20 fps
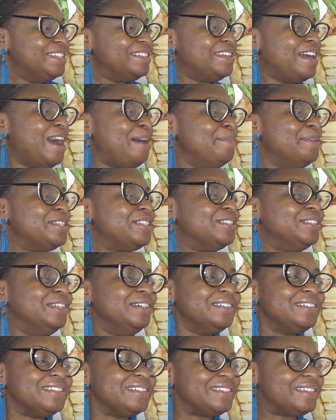Thomas
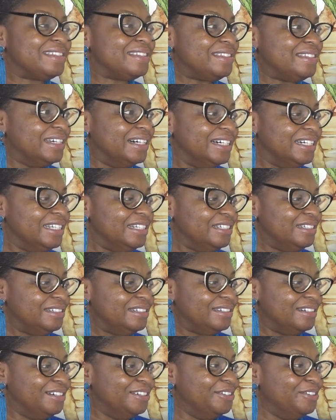looked
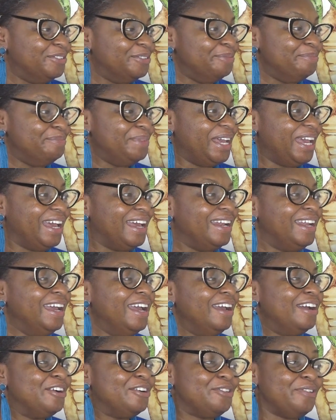stunned. Oh, man,
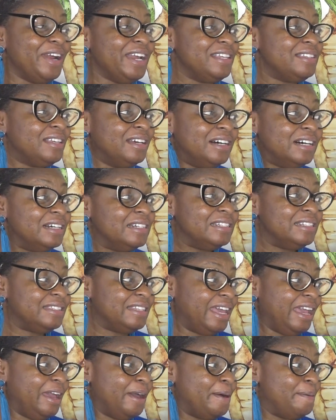Grace hugged
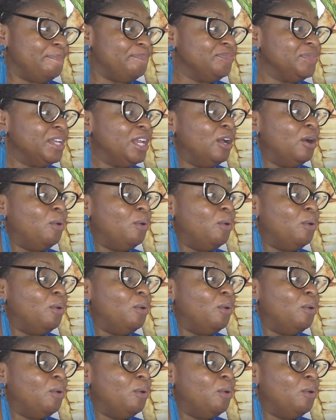Sam.